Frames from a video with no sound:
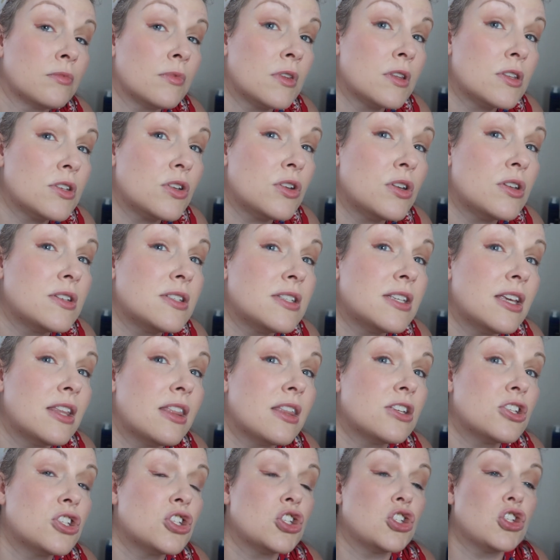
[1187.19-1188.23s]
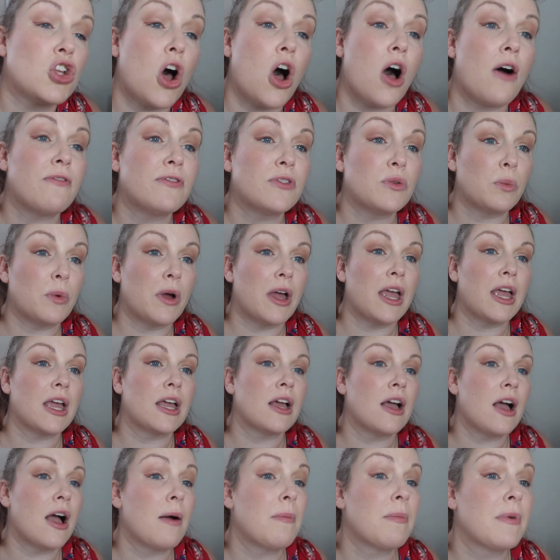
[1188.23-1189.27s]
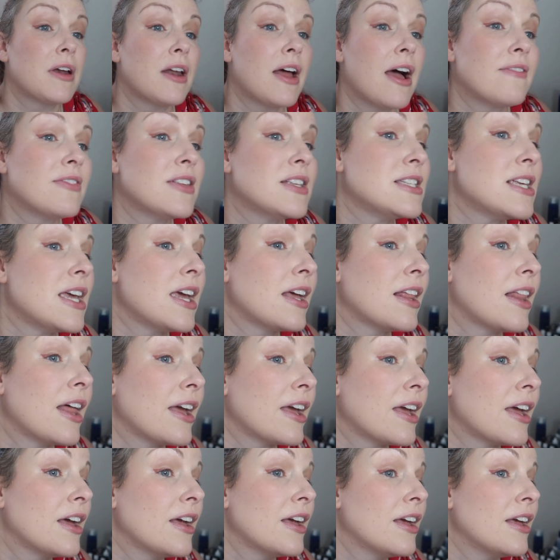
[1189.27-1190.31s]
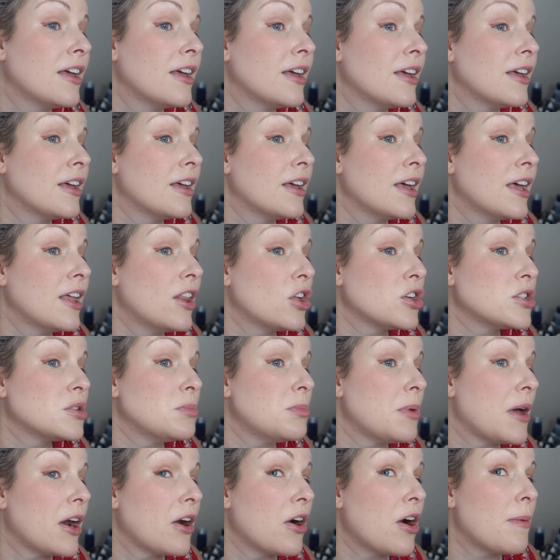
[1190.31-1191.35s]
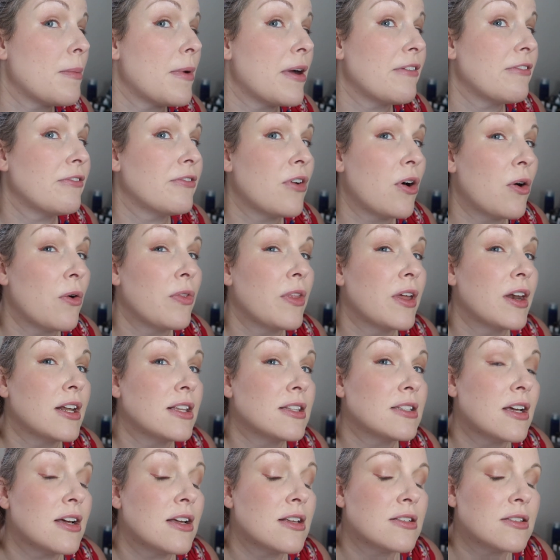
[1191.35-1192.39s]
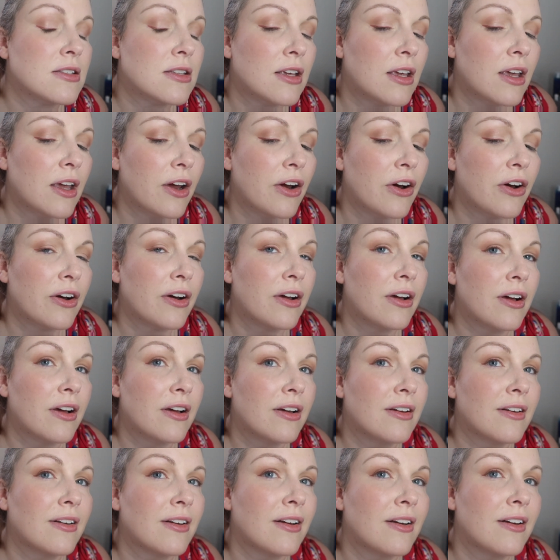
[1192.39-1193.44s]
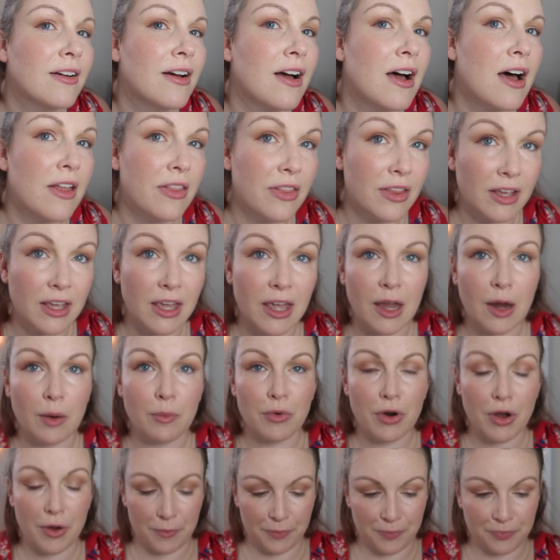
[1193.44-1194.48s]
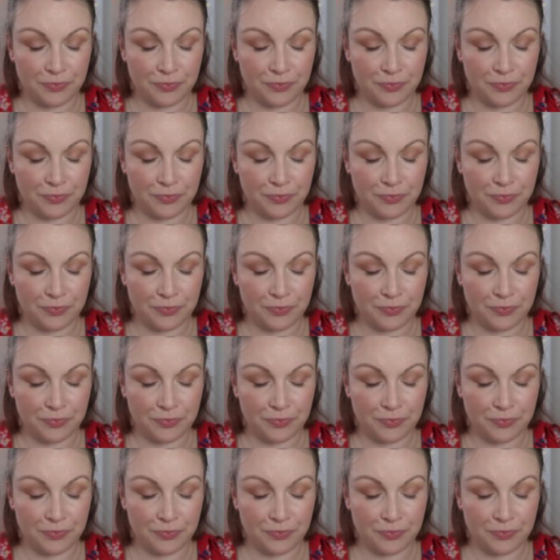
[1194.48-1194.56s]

So do you see the soft wing? I'm gonna have to take like, it looks better on my phone than it does here on the camera.